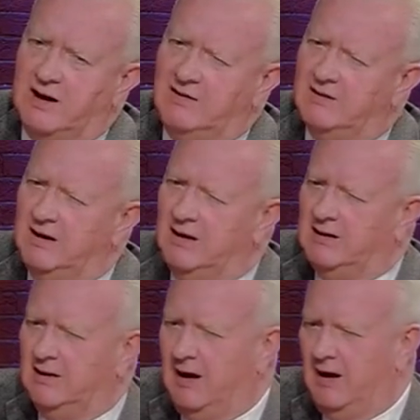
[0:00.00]
I think
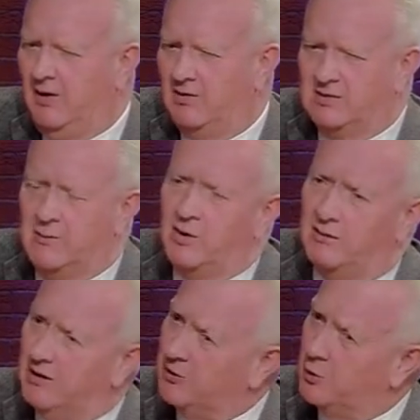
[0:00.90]
they are somewhere
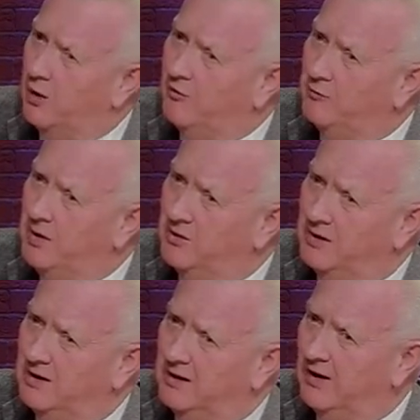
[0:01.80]
around 12
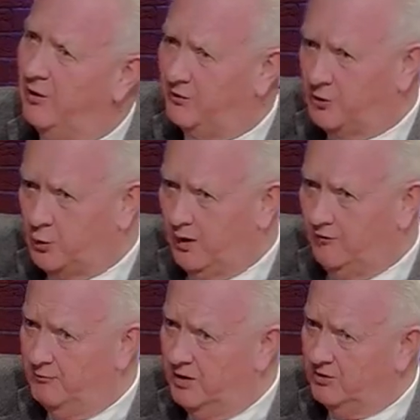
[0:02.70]
million, a little over 12
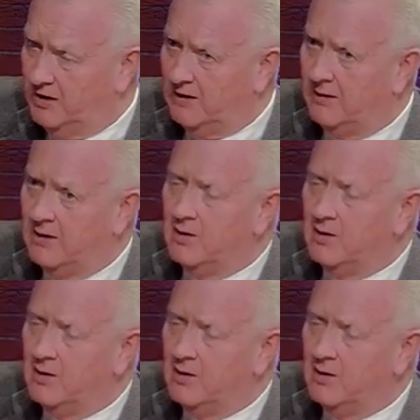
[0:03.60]
million.